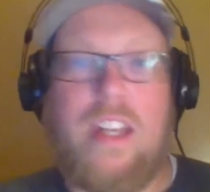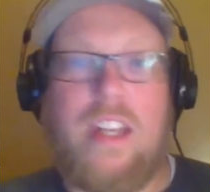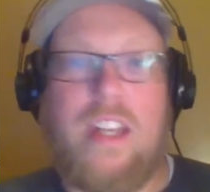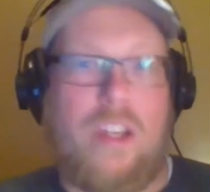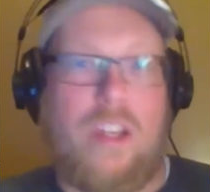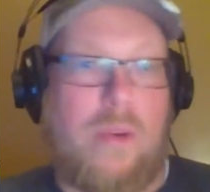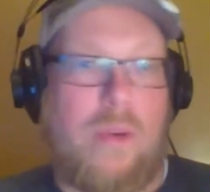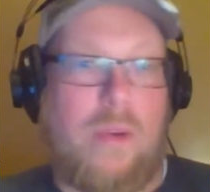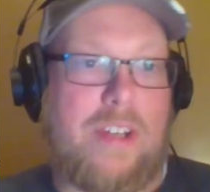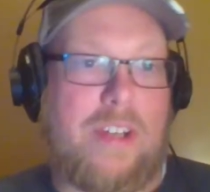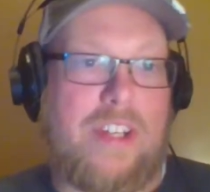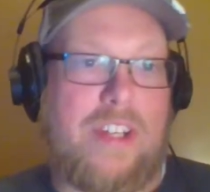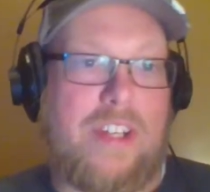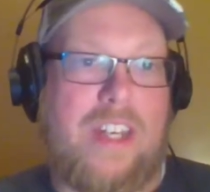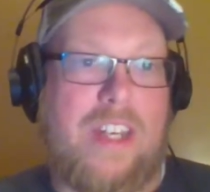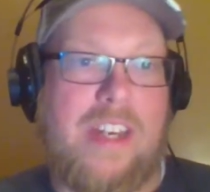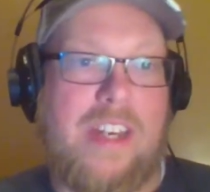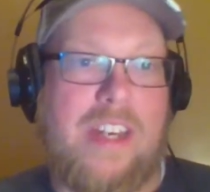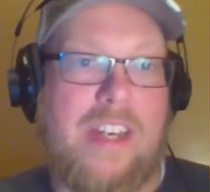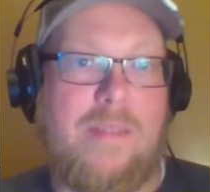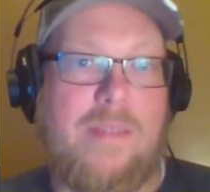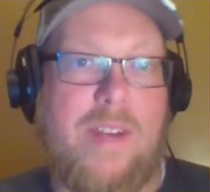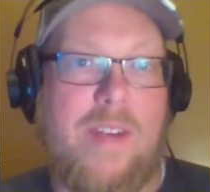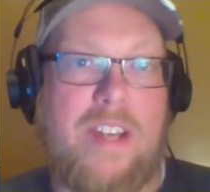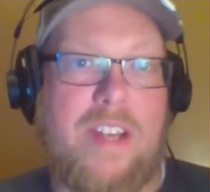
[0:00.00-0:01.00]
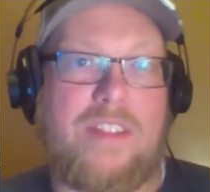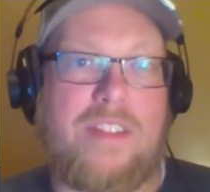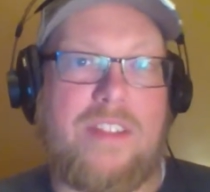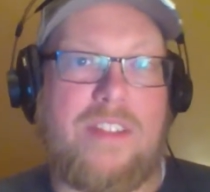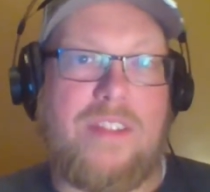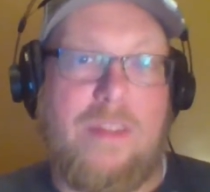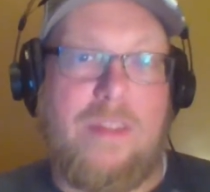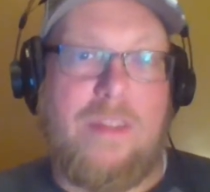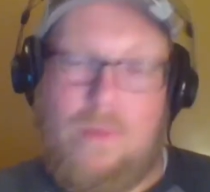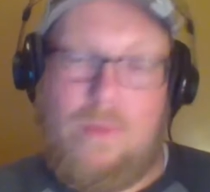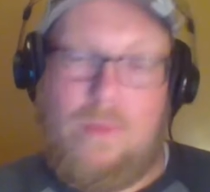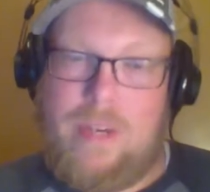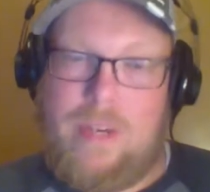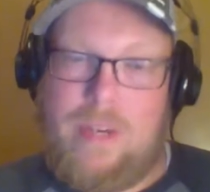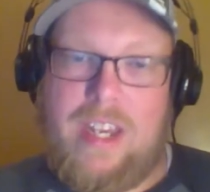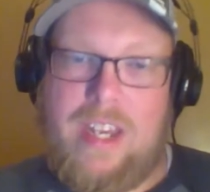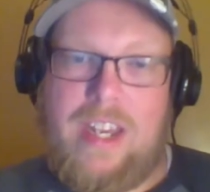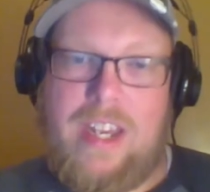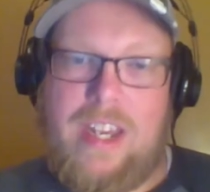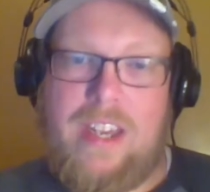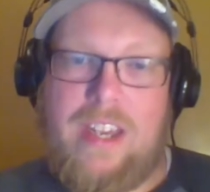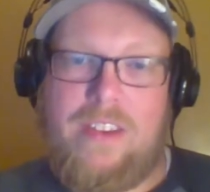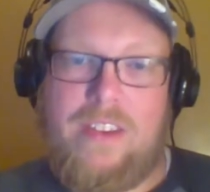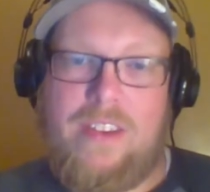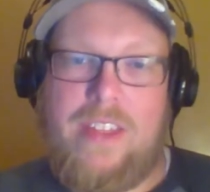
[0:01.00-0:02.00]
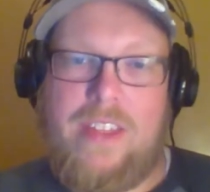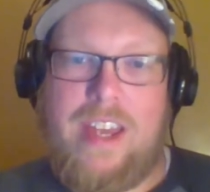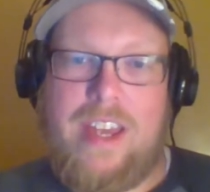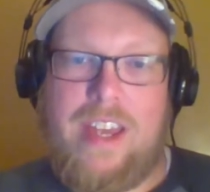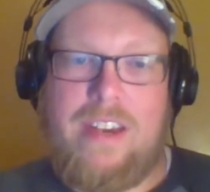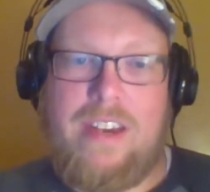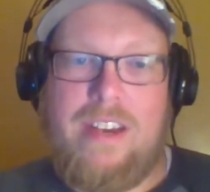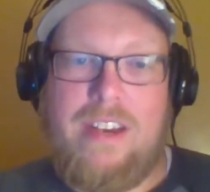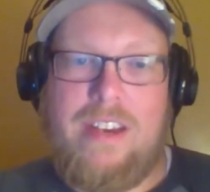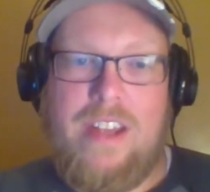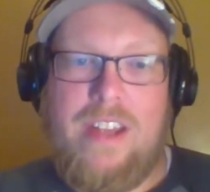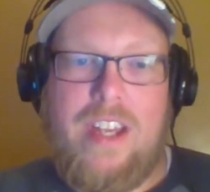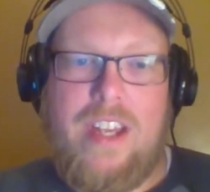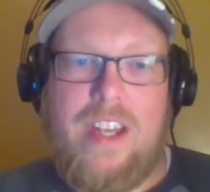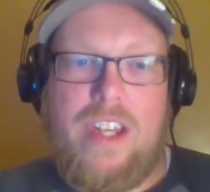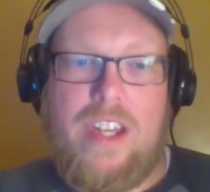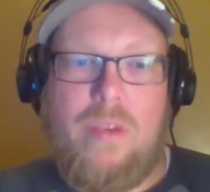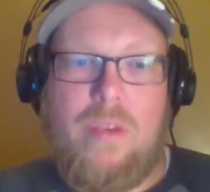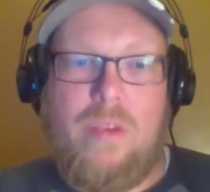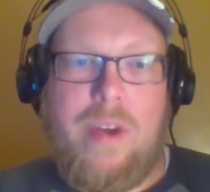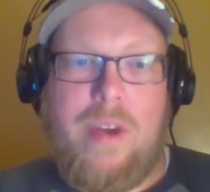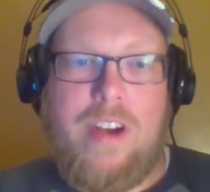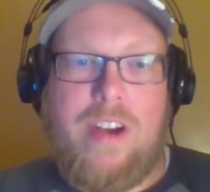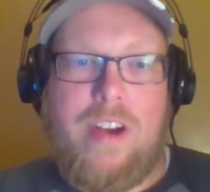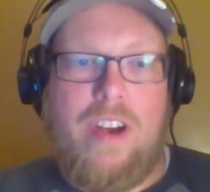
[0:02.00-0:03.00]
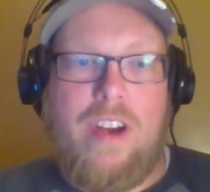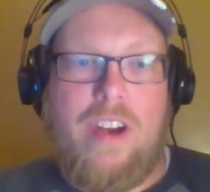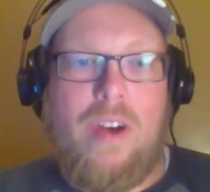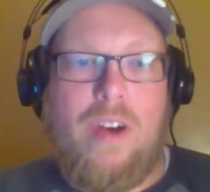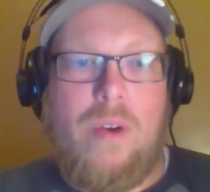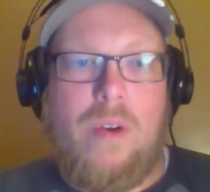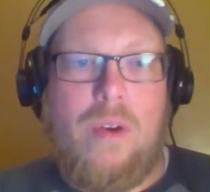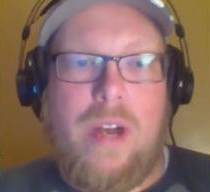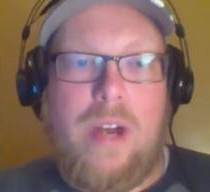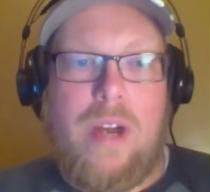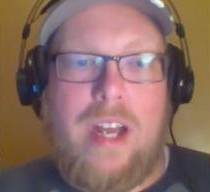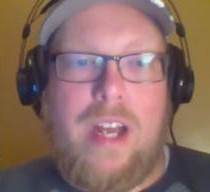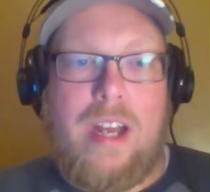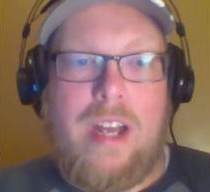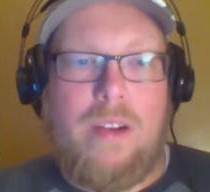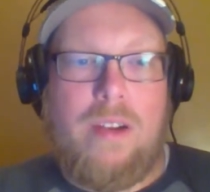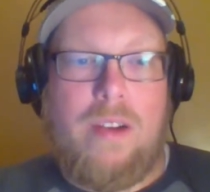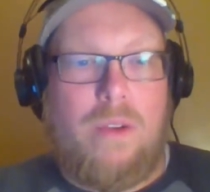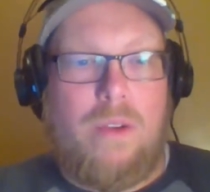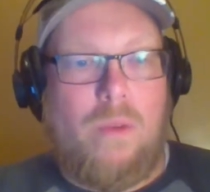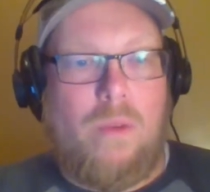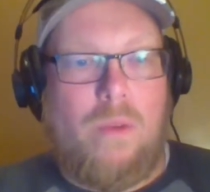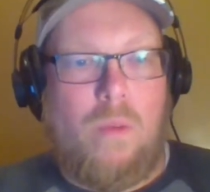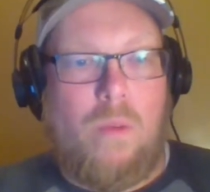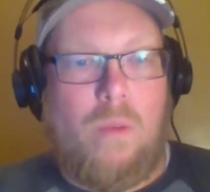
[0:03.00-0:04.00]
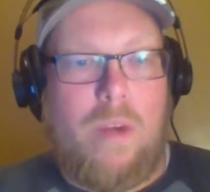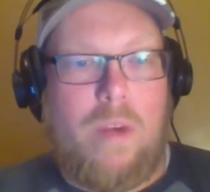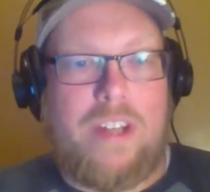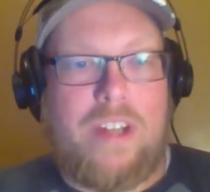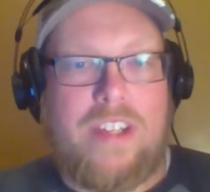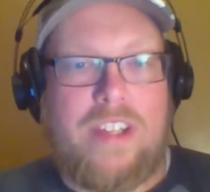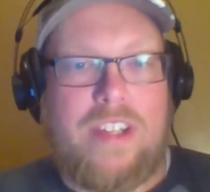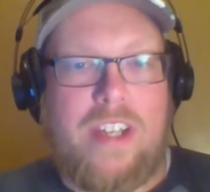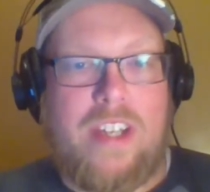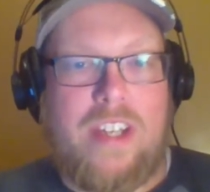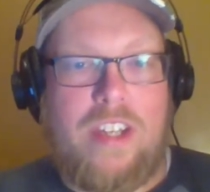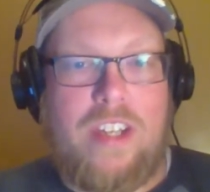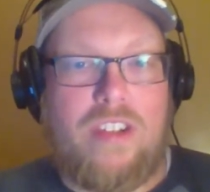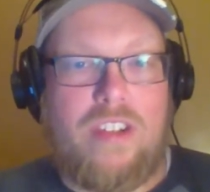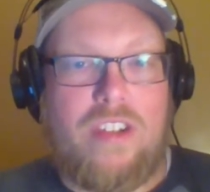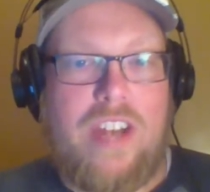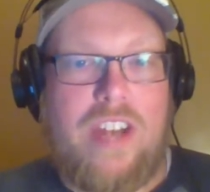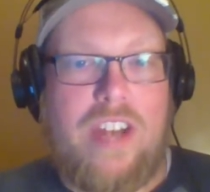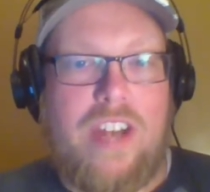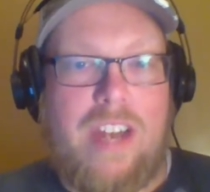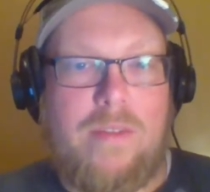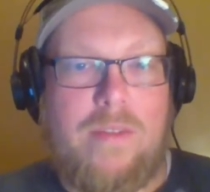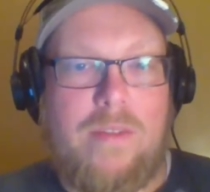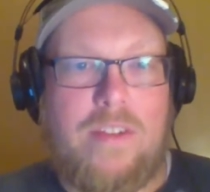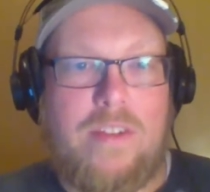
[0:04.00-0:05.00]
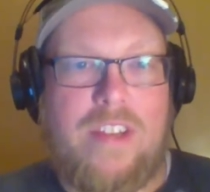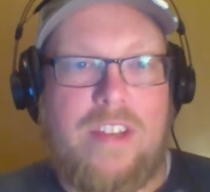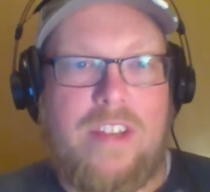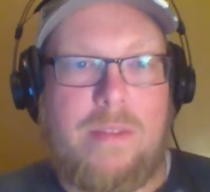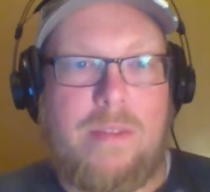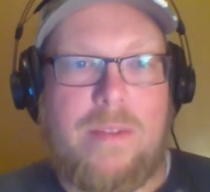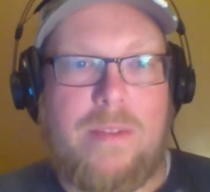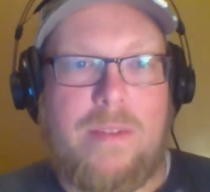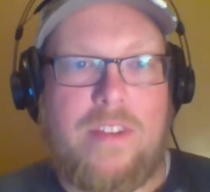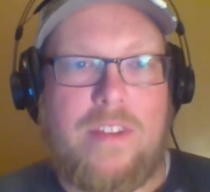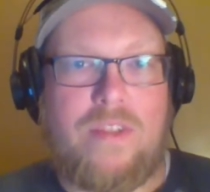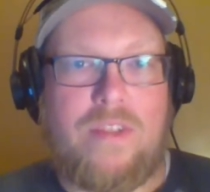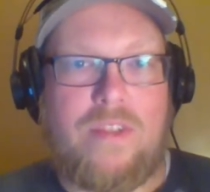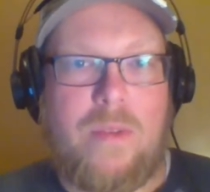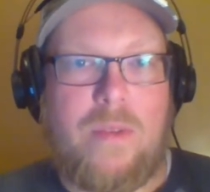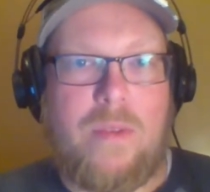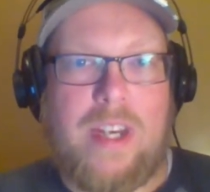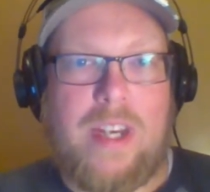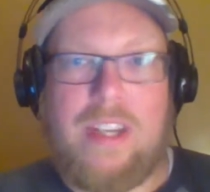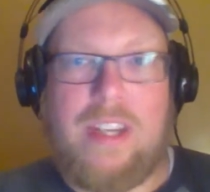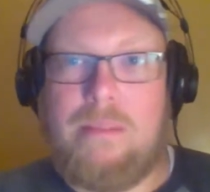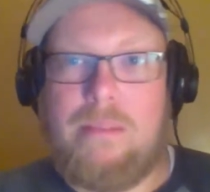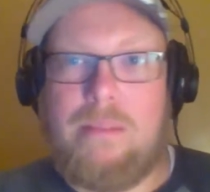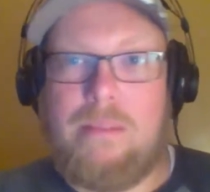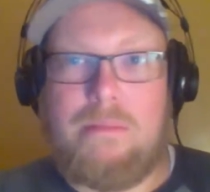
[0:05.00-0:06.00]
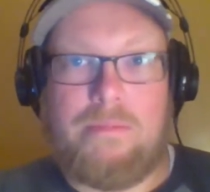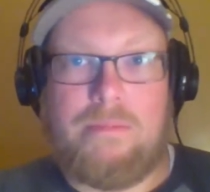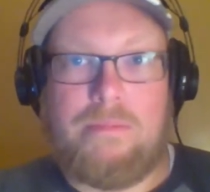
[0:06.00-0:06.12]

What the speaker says: You want dating advice? We can handle that. You want to know what you should have for supper this week?